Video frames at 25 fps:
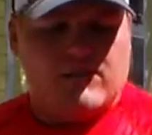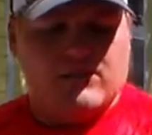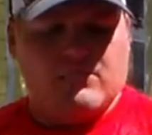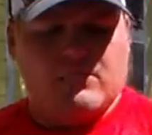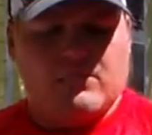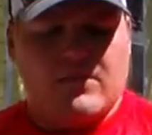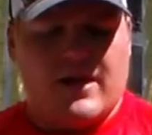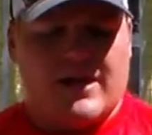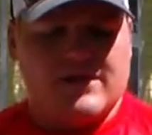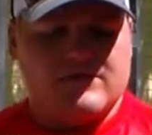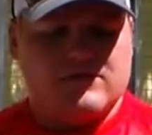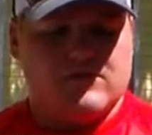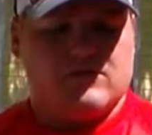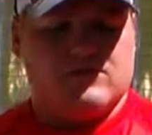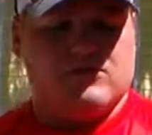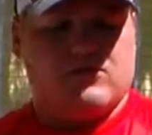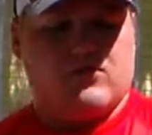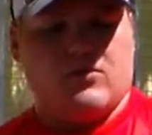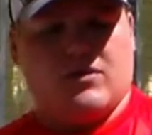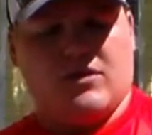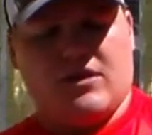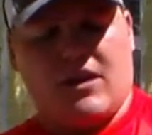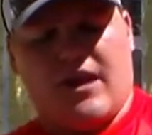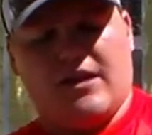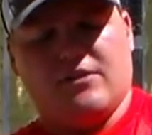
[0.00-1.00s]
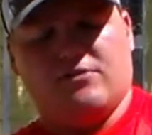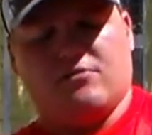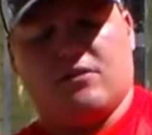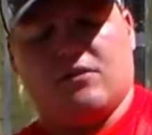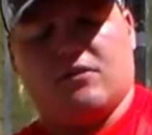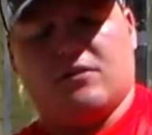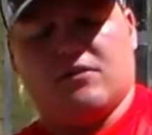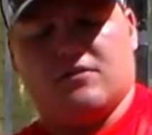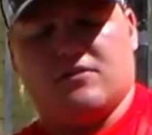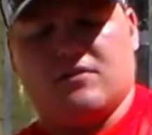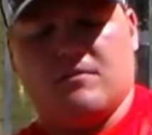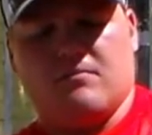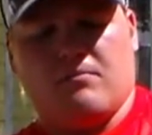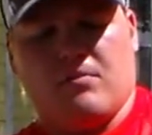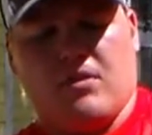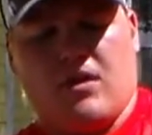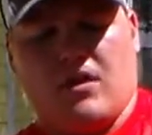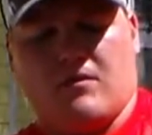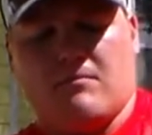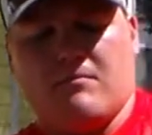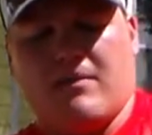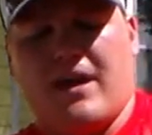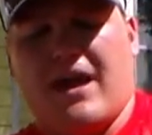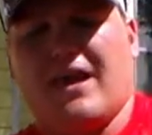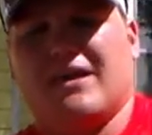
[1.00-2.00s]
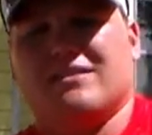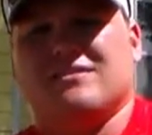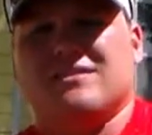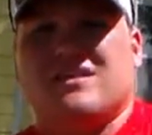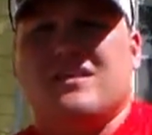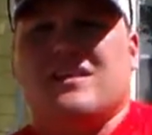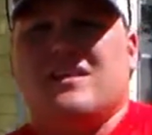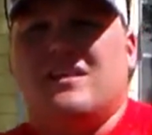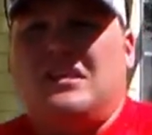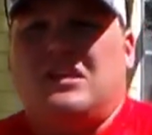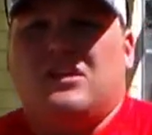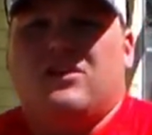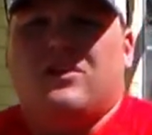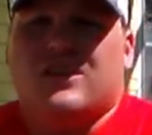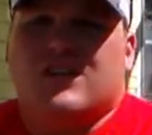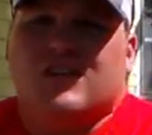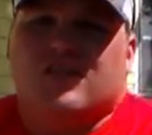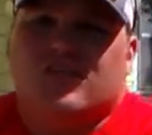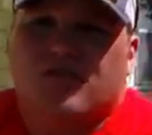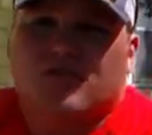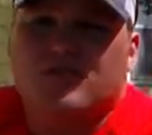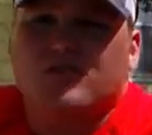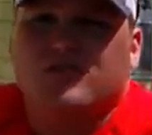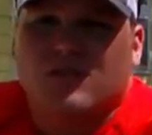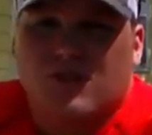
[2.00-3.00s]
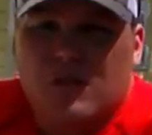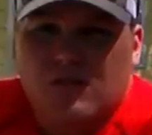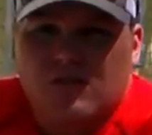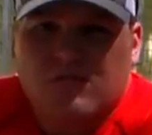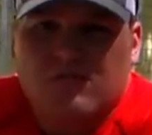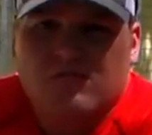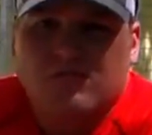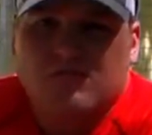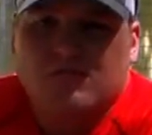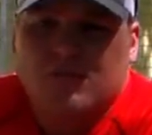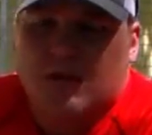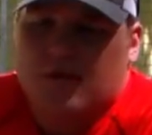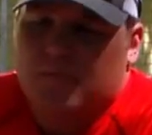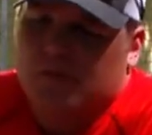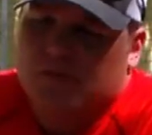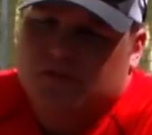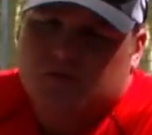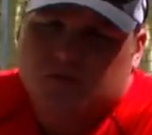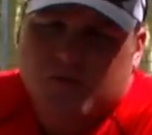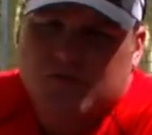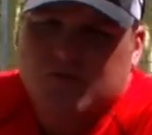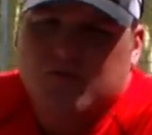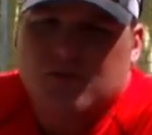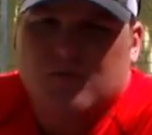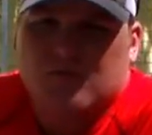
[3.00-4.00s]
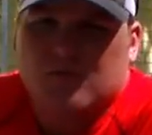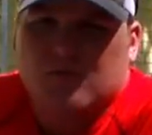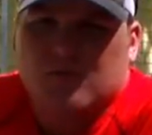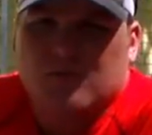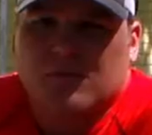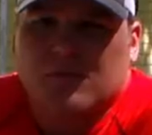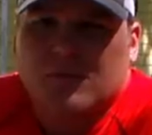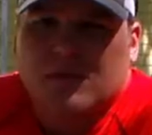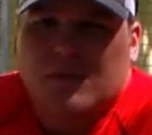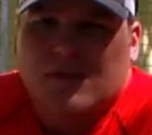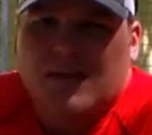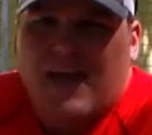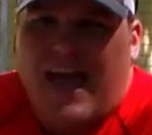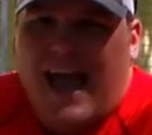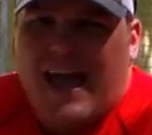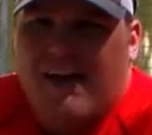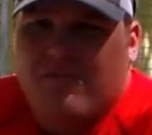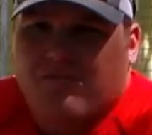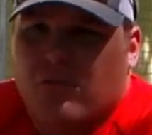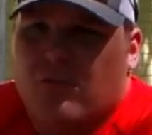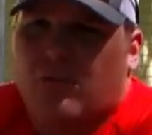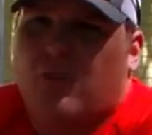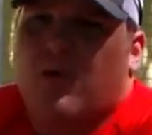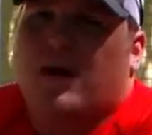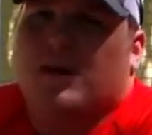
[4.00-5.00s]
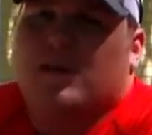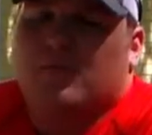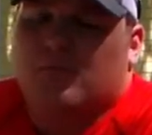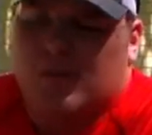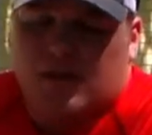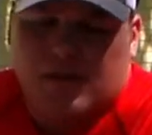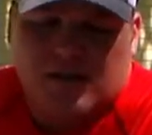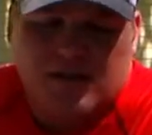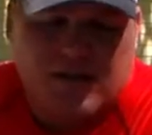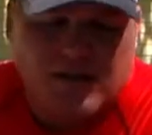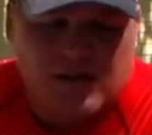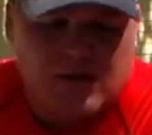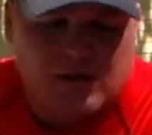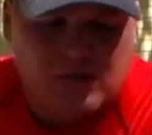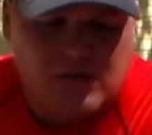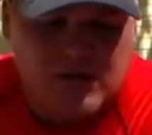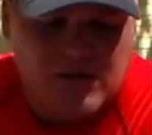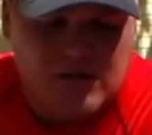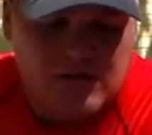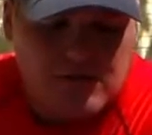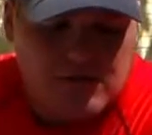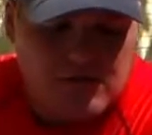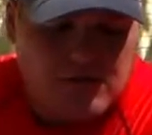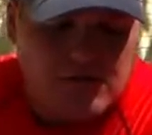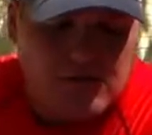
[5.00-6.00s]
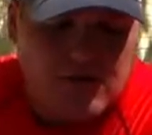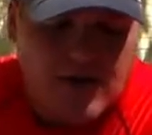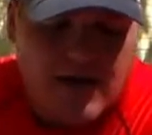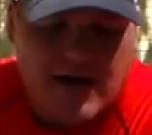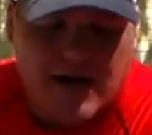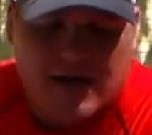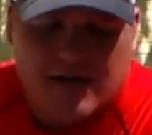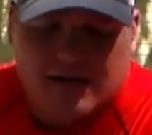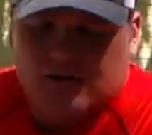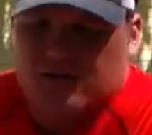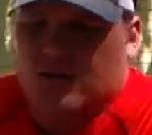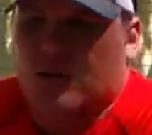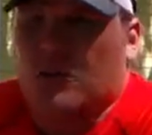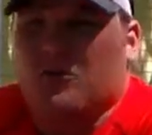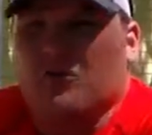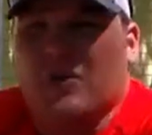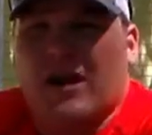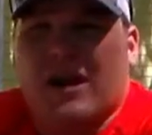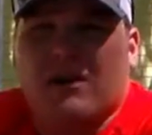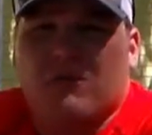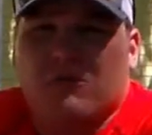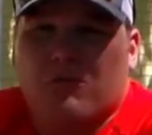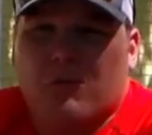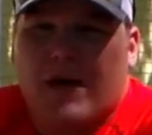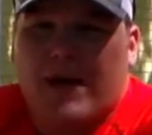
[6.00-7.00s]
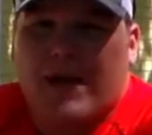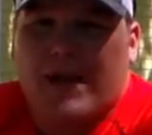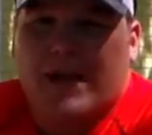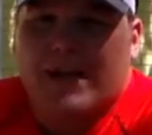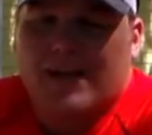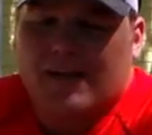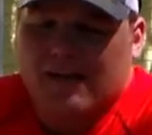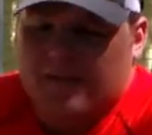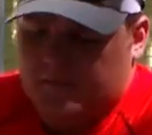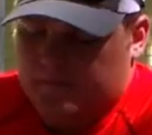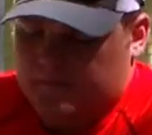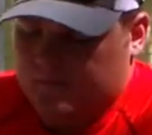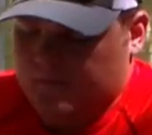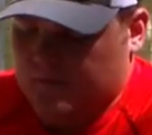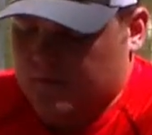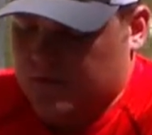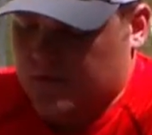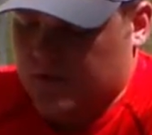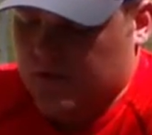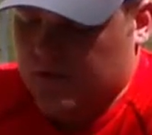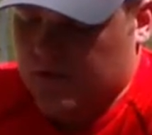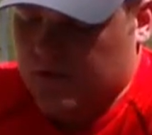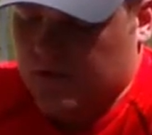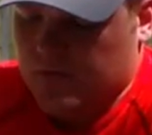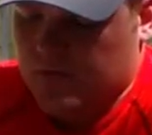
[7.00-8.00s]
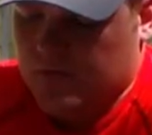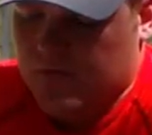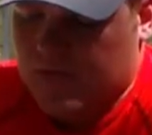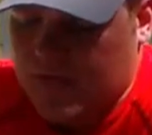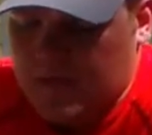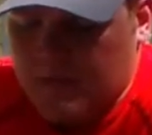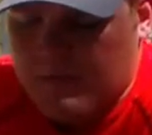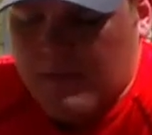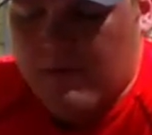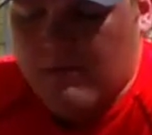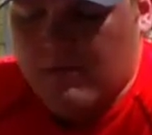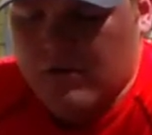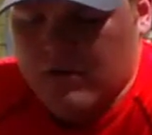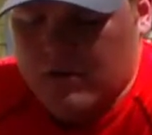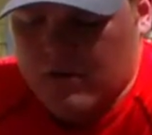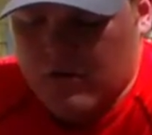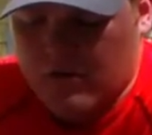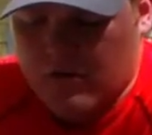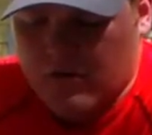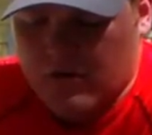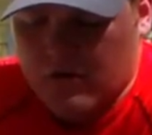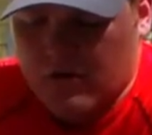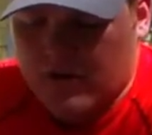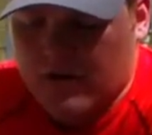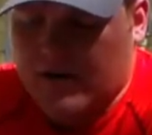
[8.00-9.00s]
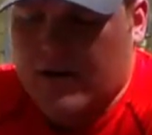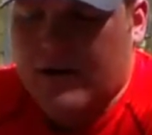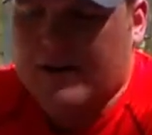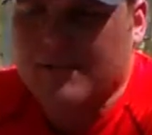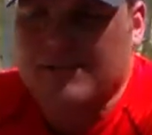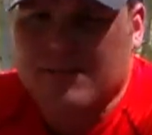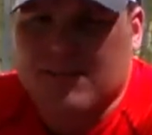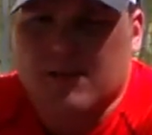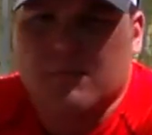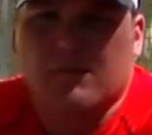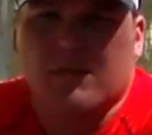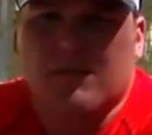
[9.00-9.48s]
have your plastics organized with the Ziploc bags, you need to do so. I mean, especially if you have quite a bit like we do. It's a great way to keep everything organized,